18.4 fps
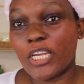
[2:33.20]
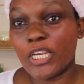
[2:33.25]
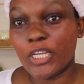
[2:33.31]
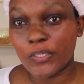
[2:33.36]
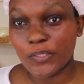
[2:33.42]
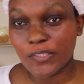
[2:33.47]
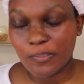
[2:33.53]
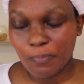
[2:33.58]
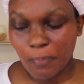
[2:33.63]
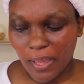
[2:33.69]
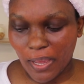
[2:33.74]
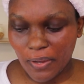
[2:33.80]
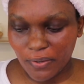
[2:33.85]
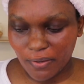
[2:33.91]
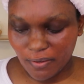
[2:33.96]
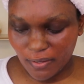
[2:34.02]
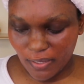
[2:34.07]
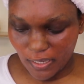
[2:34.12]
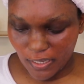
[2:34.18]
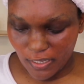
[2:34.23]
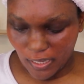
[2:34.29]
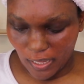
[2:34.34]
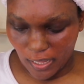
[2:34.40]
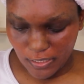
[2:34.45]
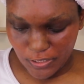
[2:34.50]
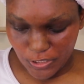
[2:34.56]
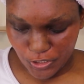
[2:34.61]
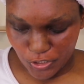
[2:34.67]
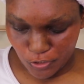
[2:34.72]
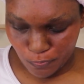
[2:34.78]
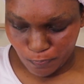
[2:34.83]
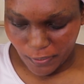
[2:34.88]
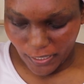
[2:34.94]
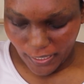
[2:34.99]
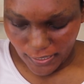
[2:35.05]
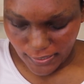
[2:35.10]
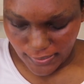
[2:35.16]
loose powder and I'll just
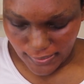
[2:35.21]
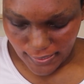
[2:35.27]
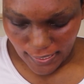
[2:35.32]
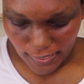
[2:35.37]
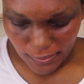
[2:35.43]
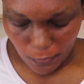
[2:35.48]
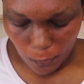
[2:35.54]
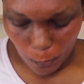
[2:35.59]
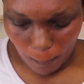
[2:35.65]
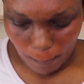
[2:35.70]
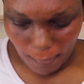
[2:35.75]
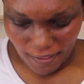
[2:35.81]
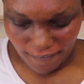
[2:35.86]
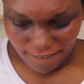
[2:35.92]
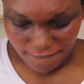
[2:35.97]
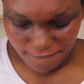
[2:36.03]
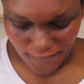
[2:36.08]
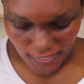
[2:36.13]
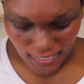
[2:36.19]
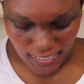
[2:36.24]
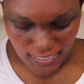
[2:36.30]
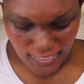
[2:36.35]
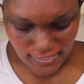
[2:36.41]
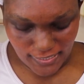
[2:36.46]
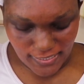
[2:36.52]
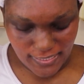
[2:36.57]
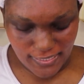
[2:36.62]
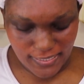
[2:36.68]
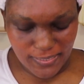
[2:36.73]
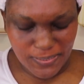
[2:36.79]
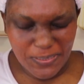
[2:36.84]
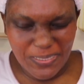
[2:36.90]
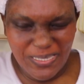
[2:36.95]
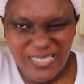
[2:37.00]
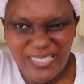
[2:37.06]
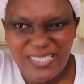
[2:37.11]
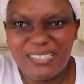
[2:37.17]
place that on my face.
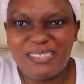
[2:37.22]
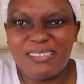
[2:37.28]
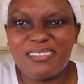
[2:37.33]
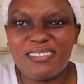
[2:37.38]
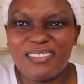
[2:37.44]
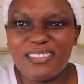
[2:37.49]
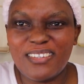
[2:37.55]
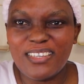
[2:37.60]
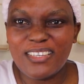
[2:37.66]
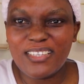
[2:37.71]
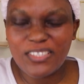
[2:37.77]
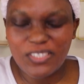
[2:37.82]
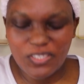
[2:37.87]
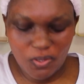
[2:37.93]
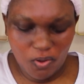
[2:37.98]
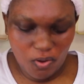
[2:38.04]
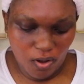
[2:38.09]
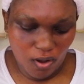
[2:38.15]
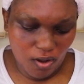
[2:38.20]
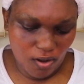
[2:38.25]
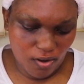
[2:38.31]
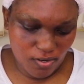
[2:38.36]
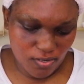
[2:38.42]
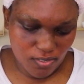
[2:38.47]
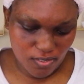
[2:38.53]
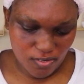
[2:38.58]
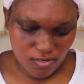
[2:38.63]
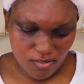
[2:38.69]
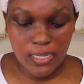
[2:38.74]
So hard.